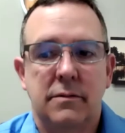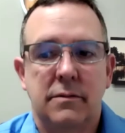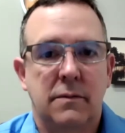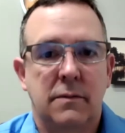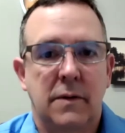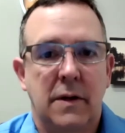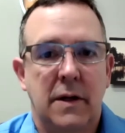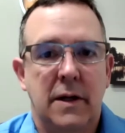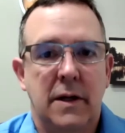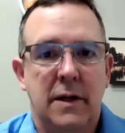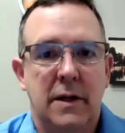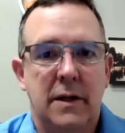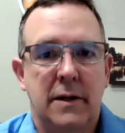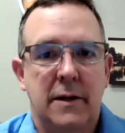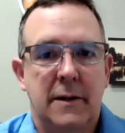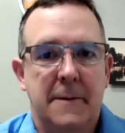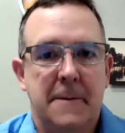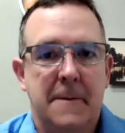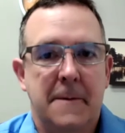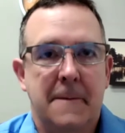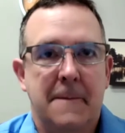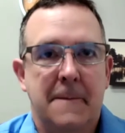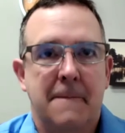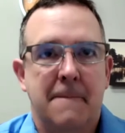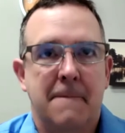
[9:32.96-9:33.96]
Listen, I
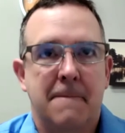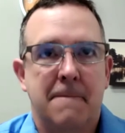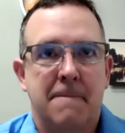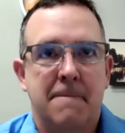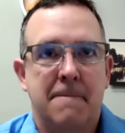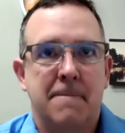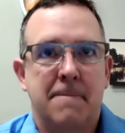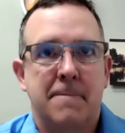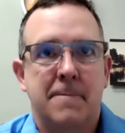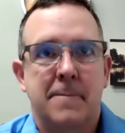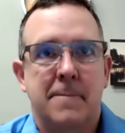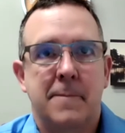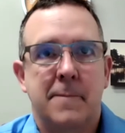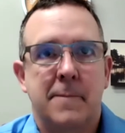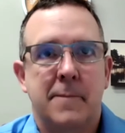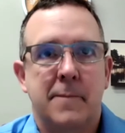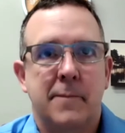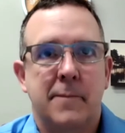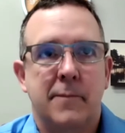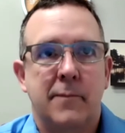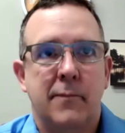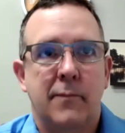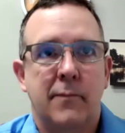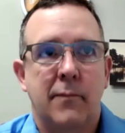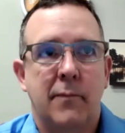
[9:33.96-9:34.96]
am
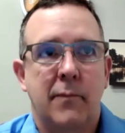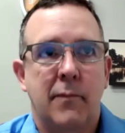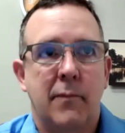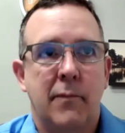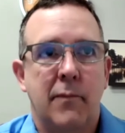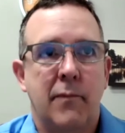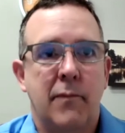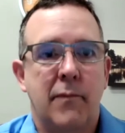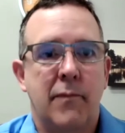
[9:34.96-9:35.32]
so